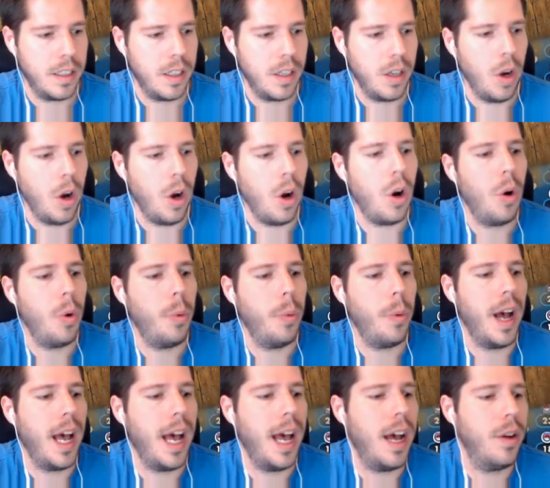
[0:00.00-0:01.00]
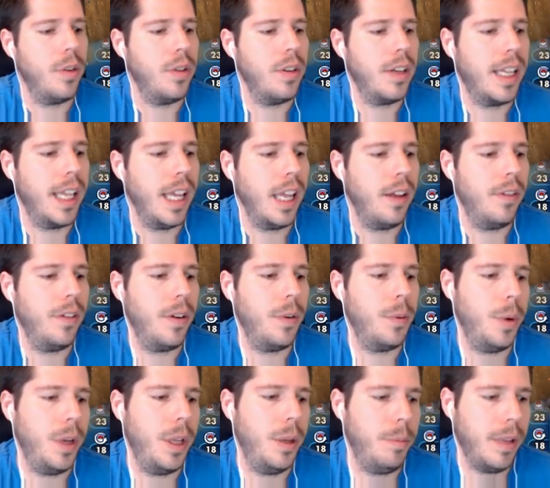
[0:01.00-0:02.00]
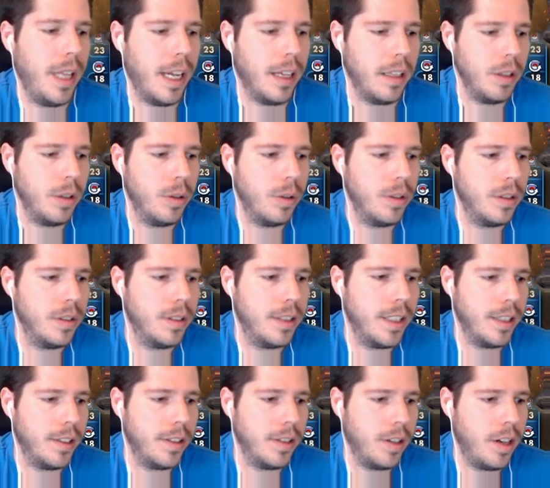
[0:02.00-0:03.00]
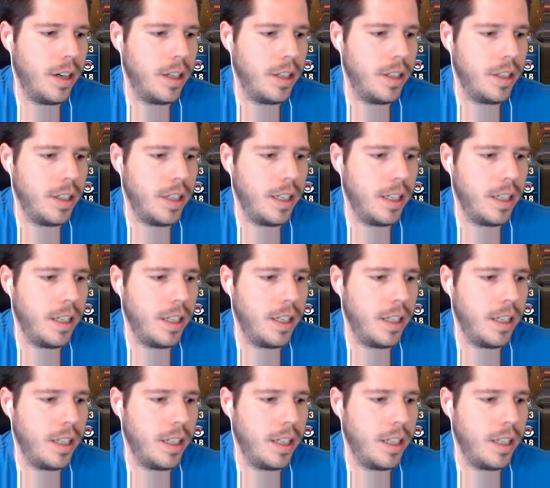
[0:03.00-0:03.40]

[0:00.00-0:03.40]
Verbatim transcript: Oh wow, you gave away Black Lotus, that's harsh.